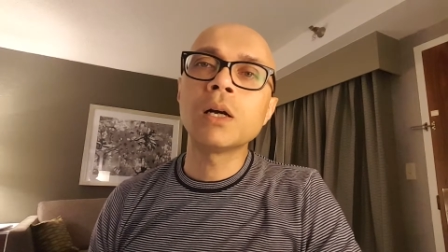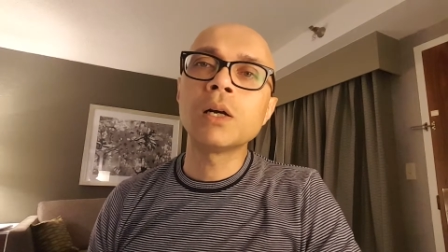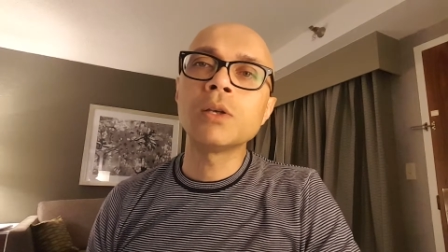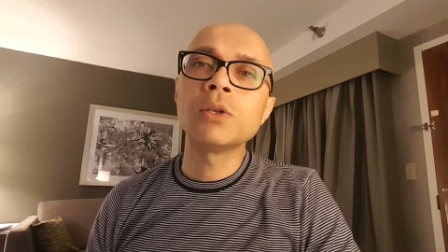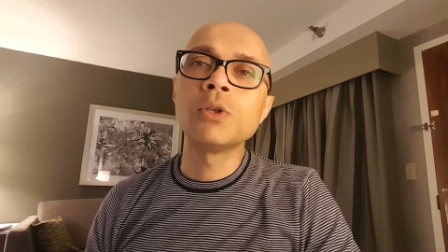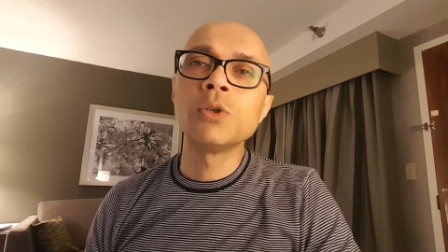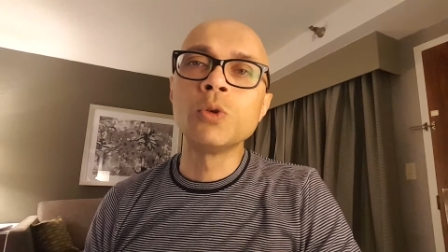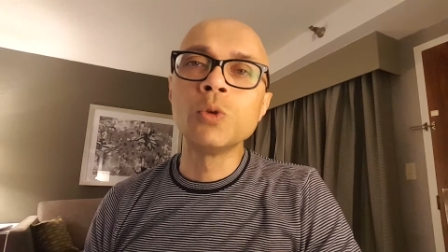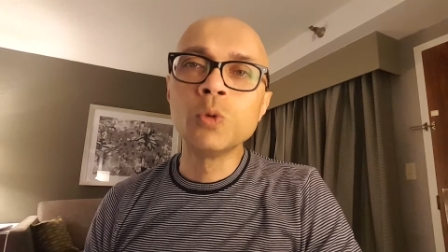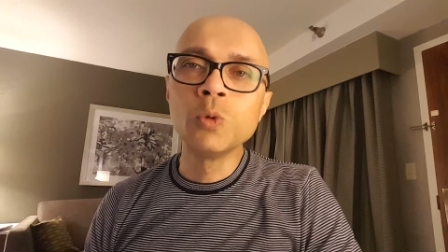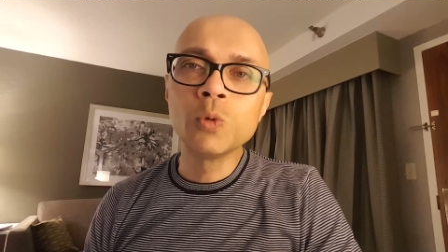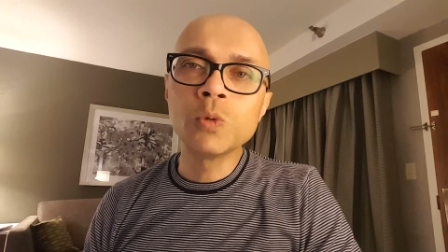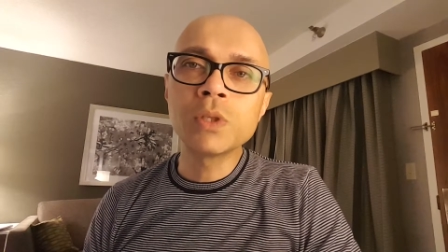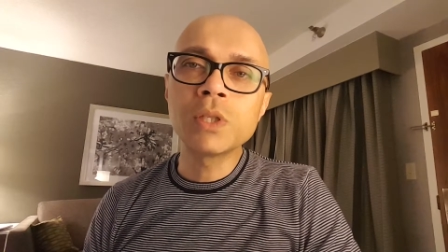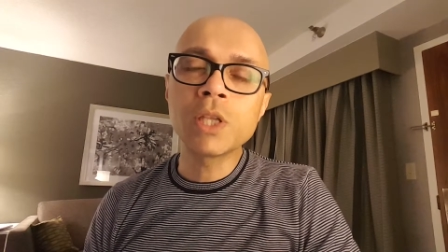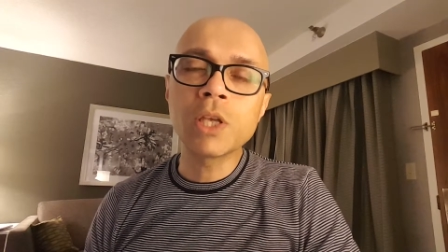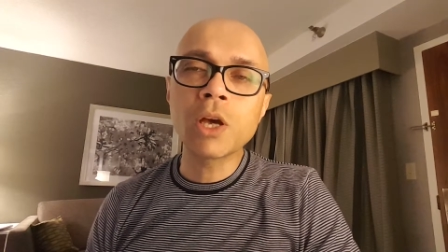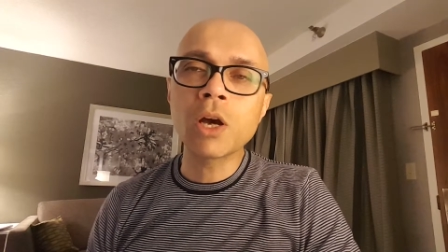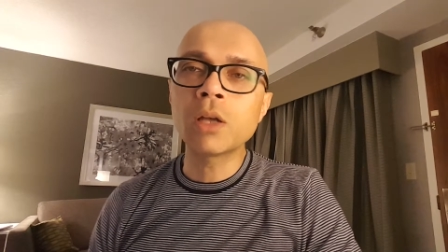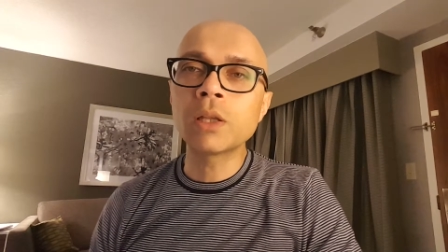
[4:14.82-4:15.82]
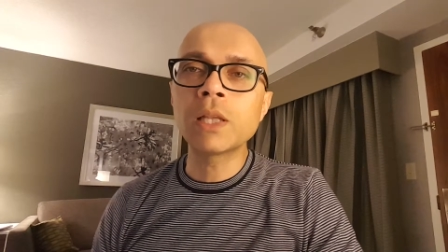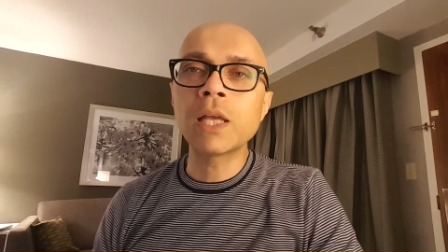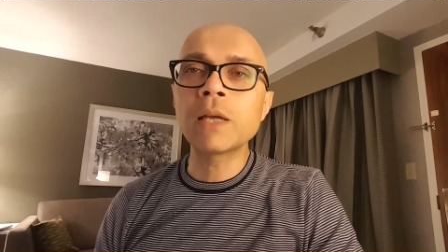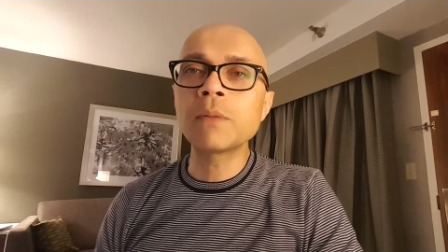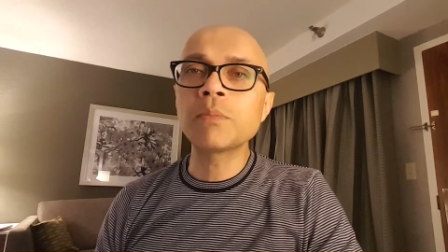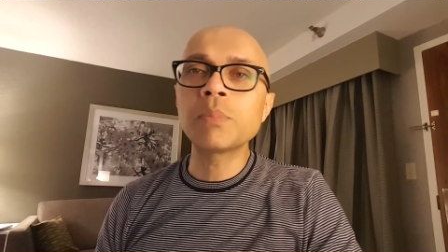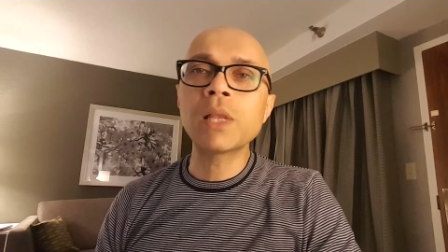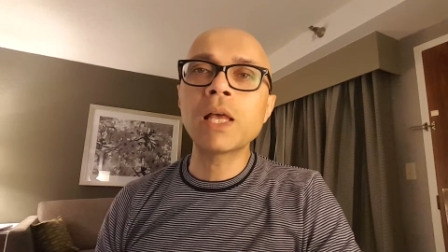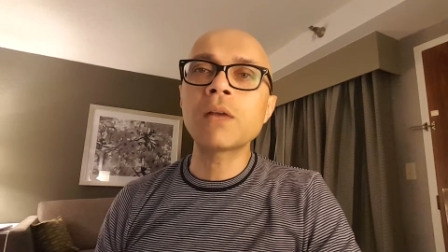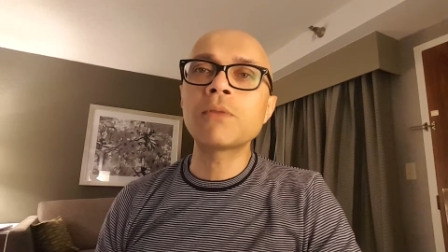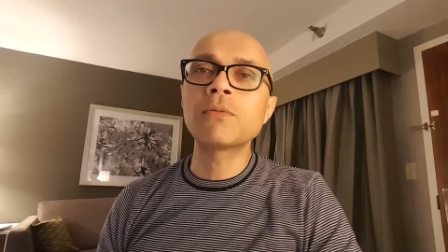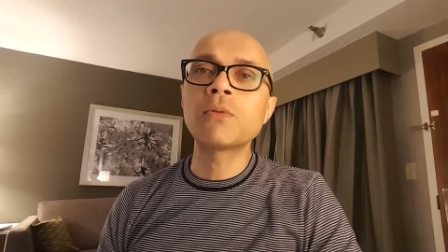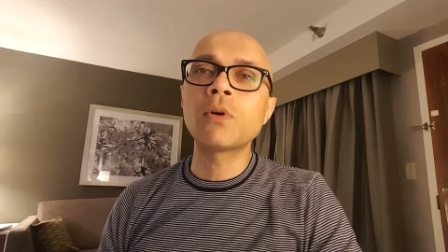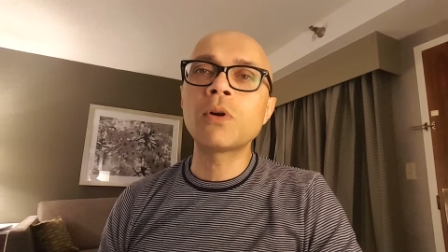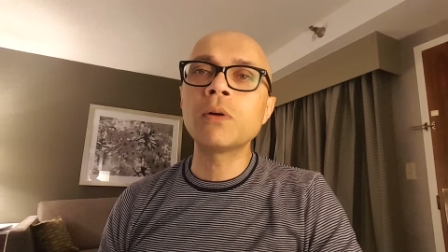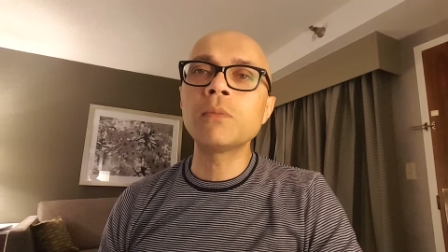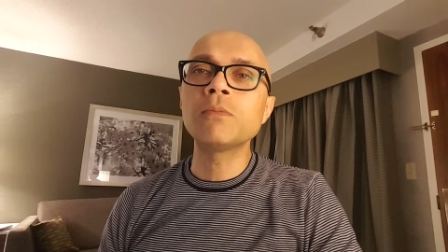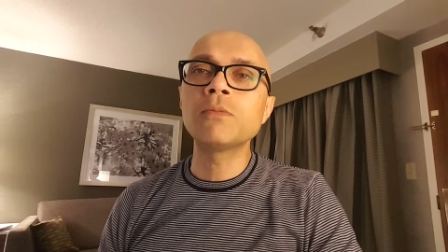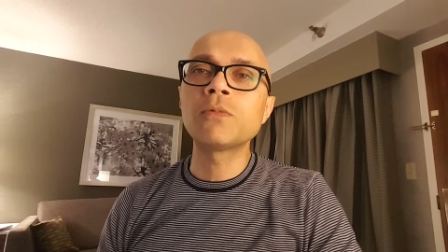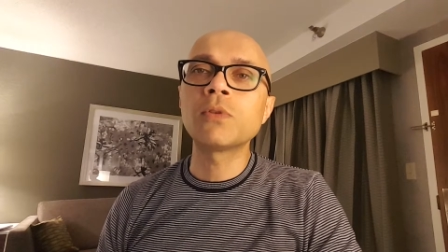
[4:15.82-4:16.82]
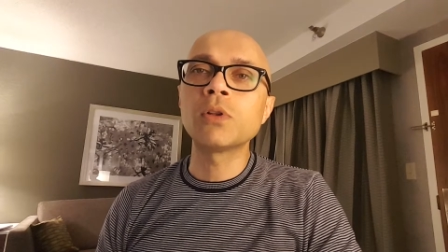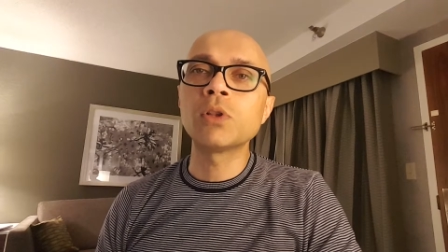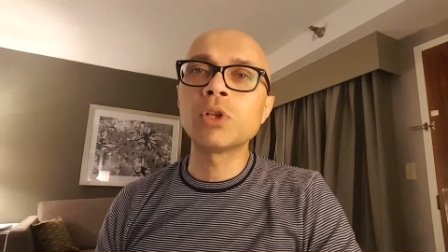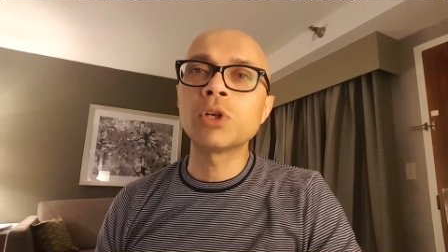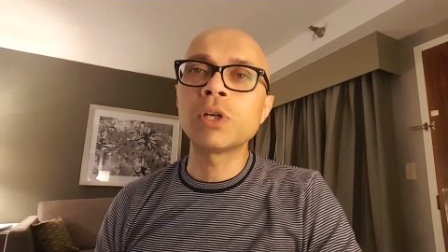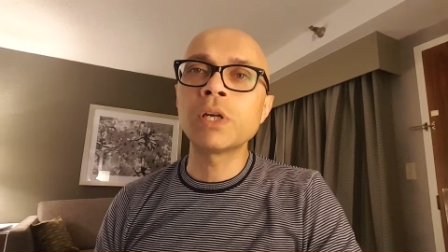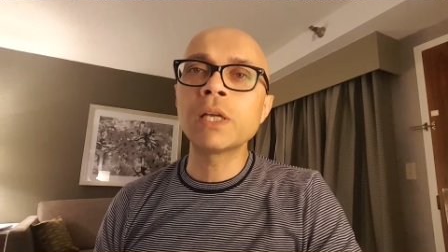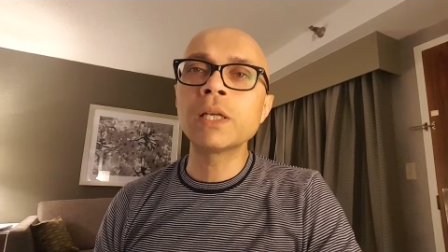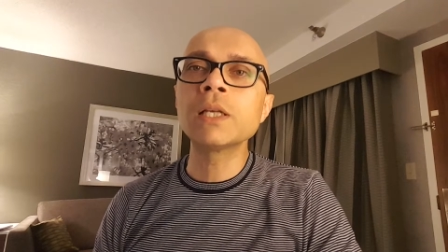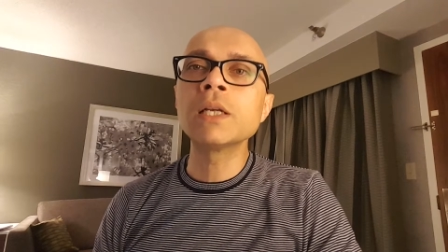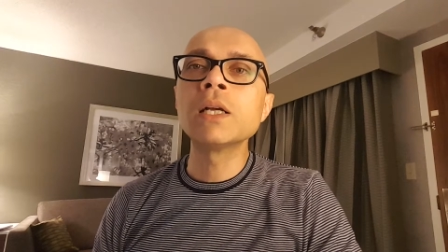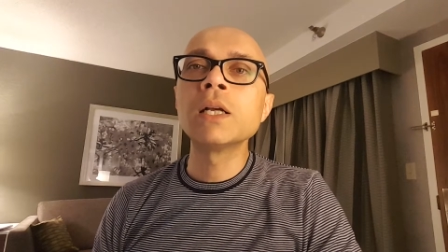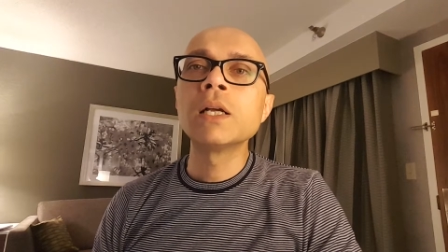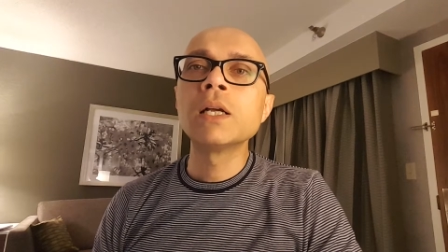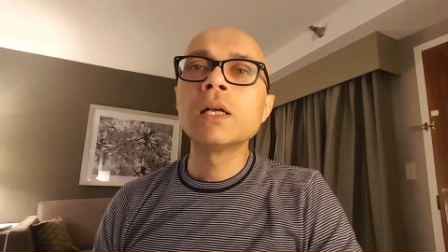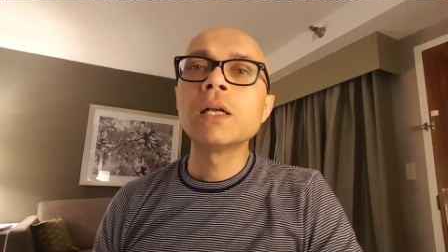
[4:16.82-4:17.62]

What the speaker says: use the online platform for learning.